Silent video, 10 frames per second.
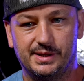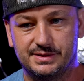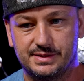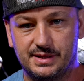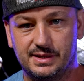liked
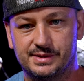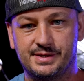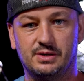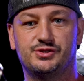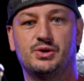to see a
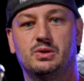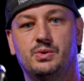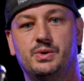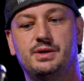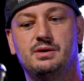single
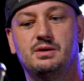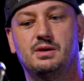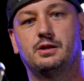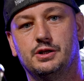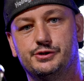solenoid,
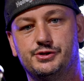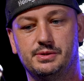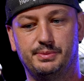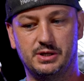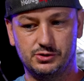closed
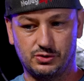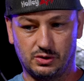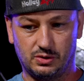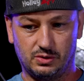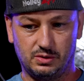loop
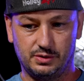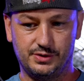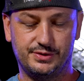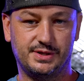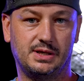control
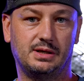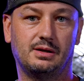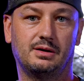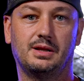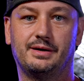
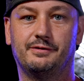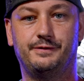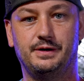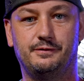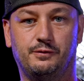using like a
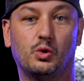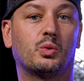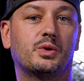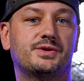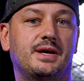feed
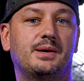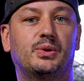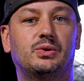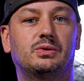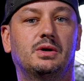forward
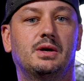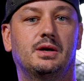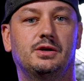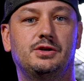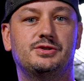table,
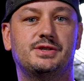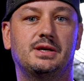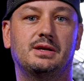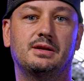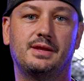
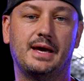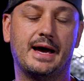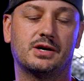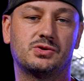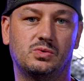using the
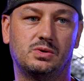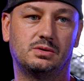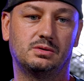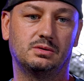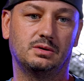
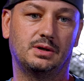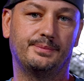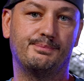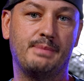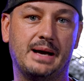actual
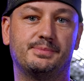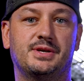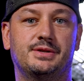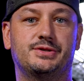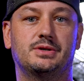map
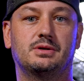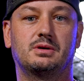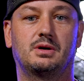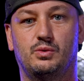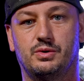
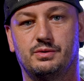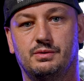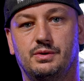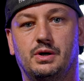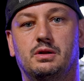sensor for
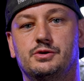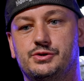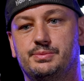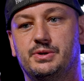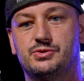the closed
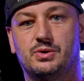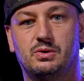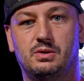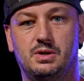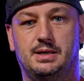loop
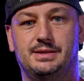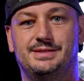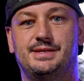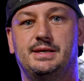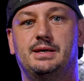control. I
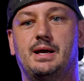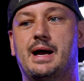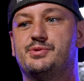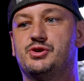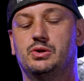see
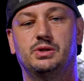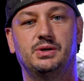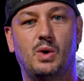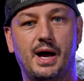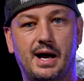absolutely
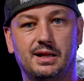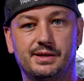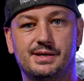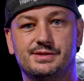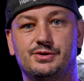why
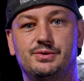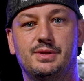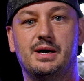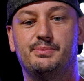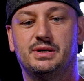Holley doesn't do
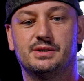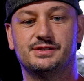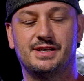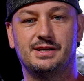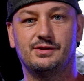that,
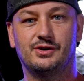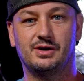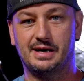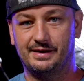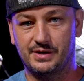because then they're
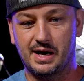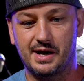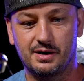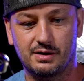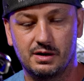gonna have to
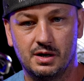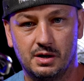hire